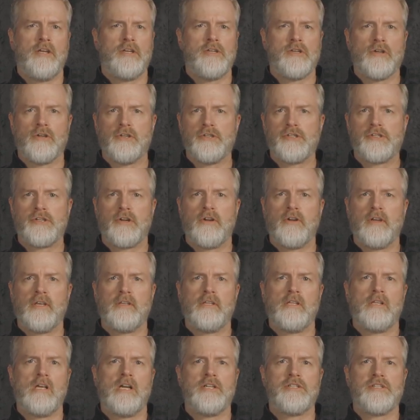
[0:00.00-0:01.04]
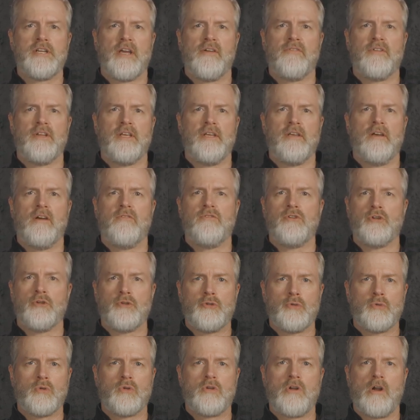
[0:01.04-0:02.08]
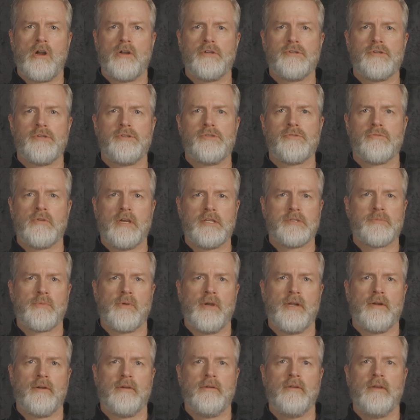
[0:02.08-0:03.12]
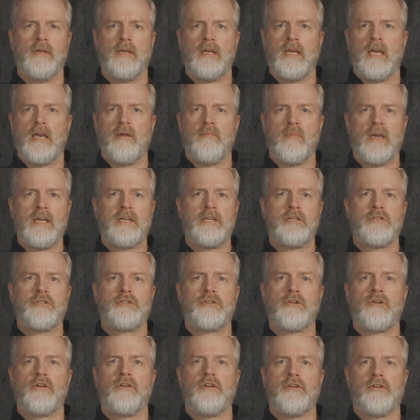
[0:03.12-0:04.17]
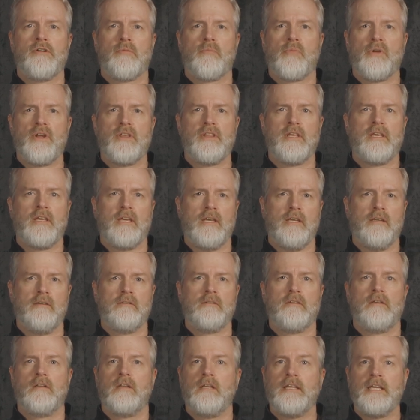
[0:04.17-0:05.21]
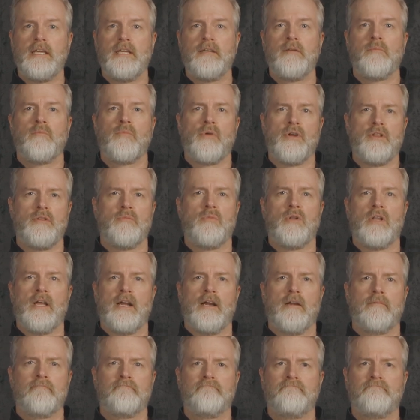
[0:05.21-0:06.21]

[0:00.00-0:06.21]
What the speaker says: you're ensuring the longevity of your dual cartridge respirator and making sure you're breathing in clean, breathable air.